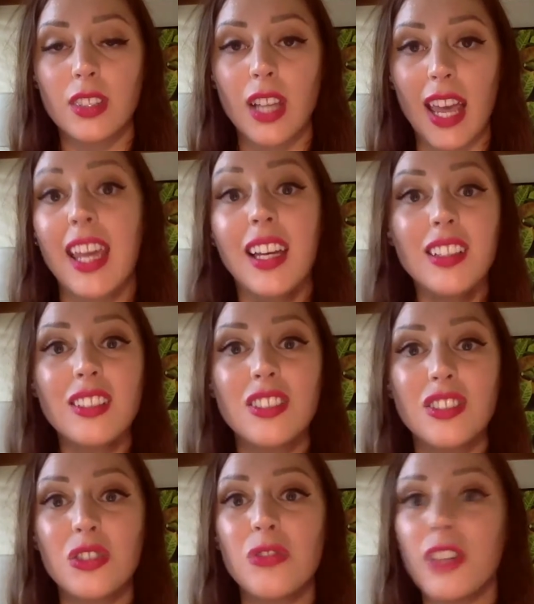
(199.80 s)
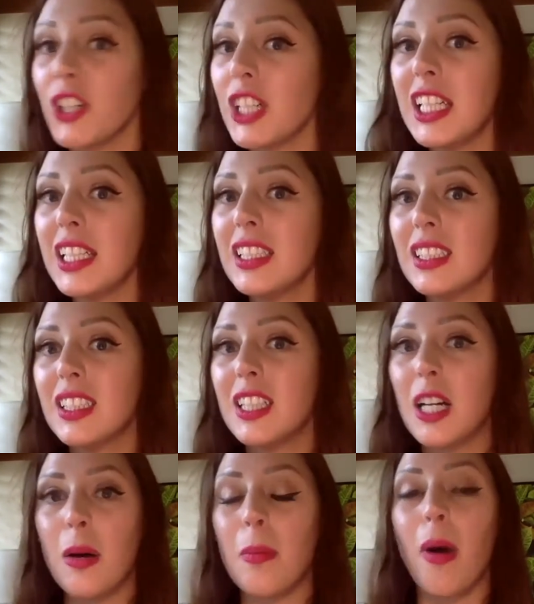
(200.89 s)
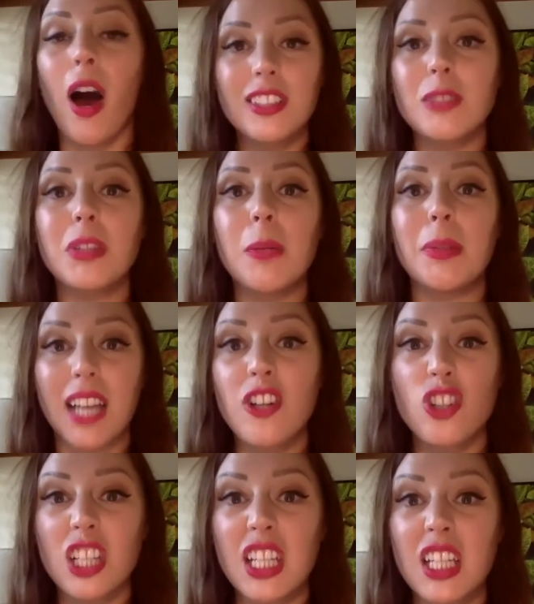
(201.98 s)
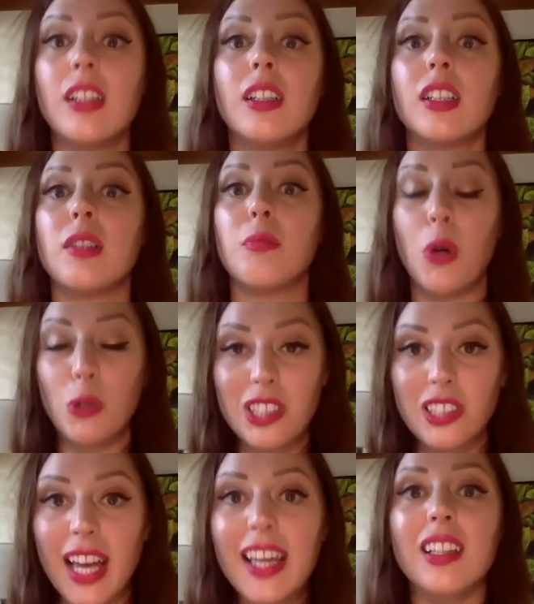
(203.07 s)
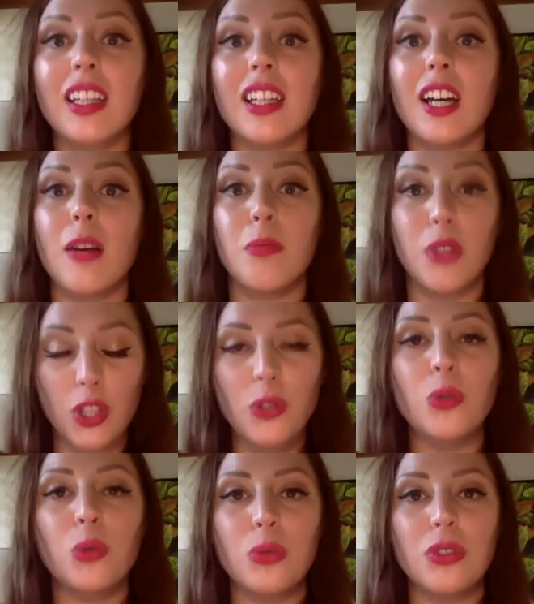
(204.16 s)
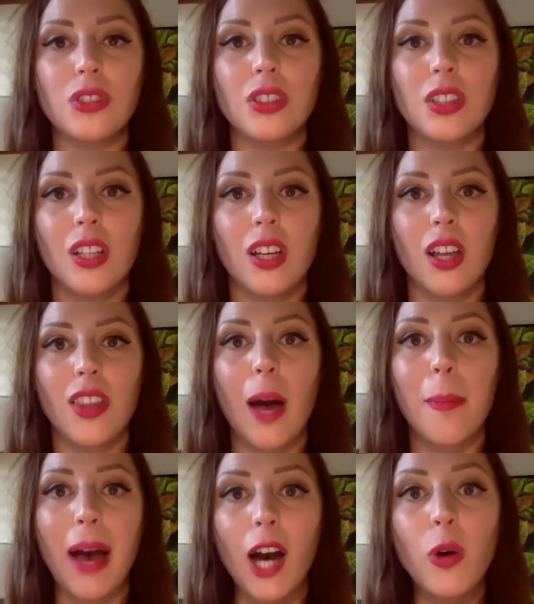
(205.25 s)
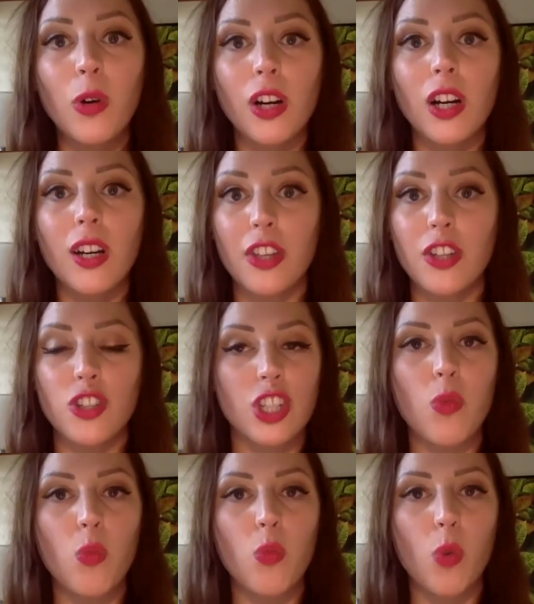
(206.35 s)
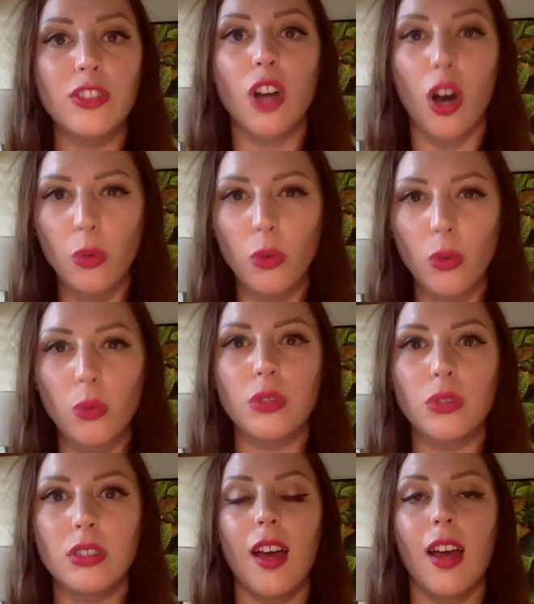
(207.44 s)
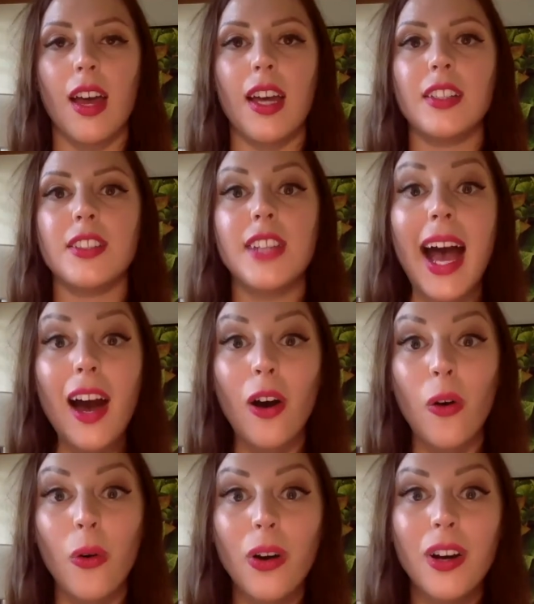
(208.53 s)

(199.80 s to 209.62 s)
and to very possibly potentially most likely abuse that power that she once owned. And now